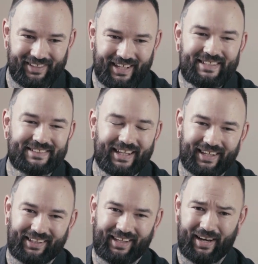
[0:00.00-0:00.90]
he's
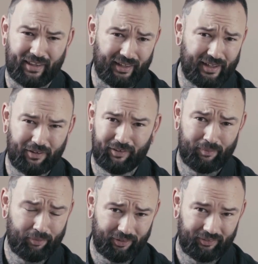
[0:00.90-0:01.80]
like kind of the
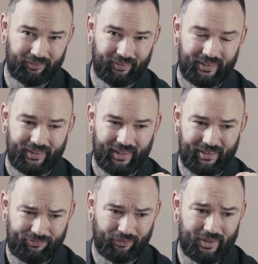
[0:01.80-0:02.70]
neoliberal
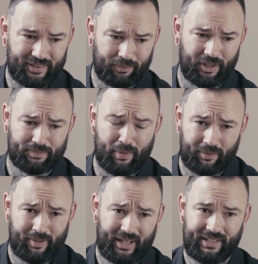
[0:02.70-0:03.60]
influence, whereas
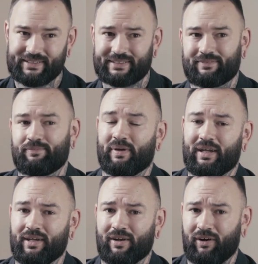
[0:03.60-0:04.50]
Marama has
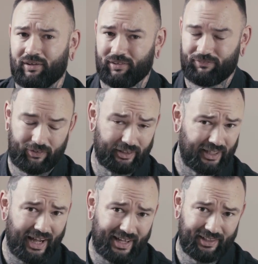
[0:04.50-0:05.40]
been on the front
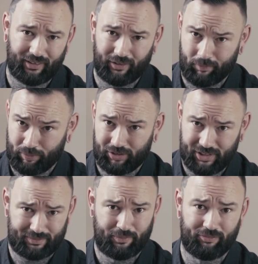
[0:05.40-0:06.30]
line in a lot of
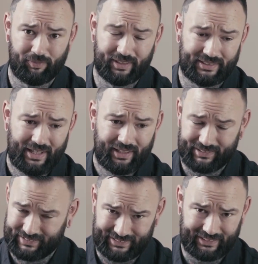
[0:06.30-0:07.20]
protest movements
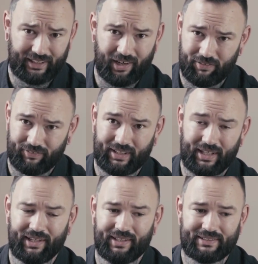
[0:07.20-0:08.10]
consistently over the
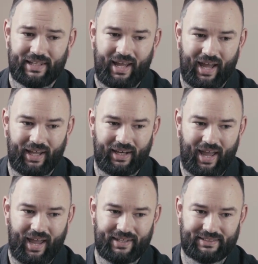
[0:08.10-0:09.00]
years and
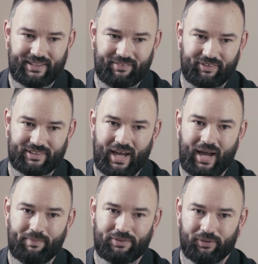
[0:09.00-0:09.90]
has given
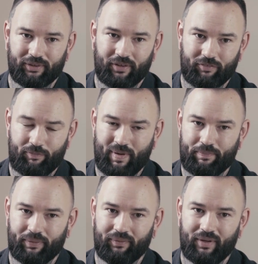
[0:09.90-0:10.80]
time to a lot of
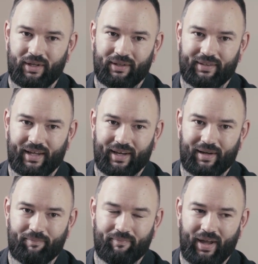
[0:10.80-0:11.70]
people that
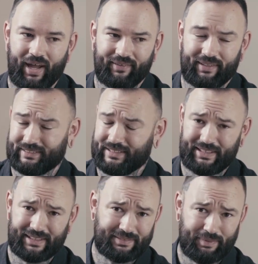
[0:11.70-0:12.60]
had things that
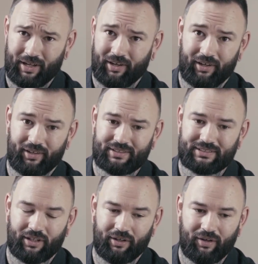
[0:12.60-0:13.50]
needed to be heard.
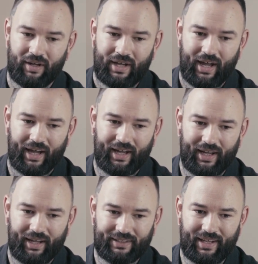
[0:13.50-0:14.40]
So
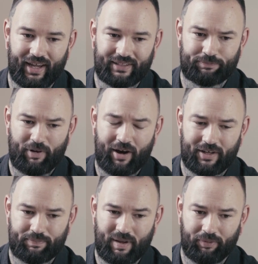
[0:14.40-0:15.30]
yeah, as far
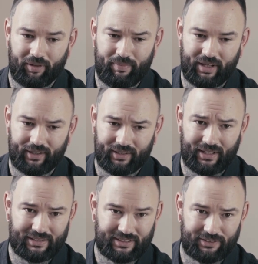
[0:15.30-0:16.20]
as people embedded in
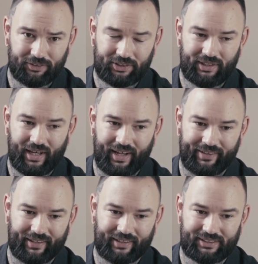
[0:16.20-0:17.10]
the institution, I
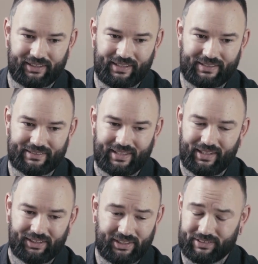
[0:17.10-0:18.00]
think she's
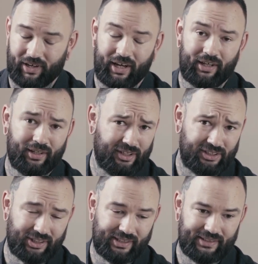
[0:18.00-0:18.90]
great, and
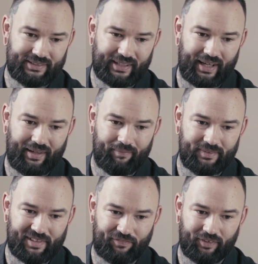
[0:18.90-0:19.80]
she's
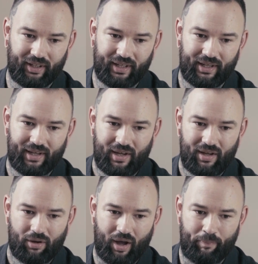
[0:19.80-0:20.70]
definitely
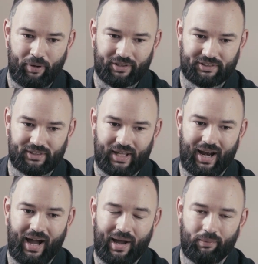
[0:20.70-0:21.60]
a person
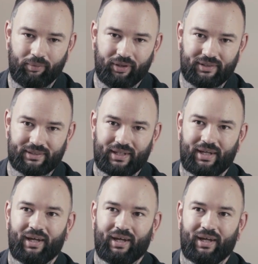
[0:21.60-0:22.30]
that I would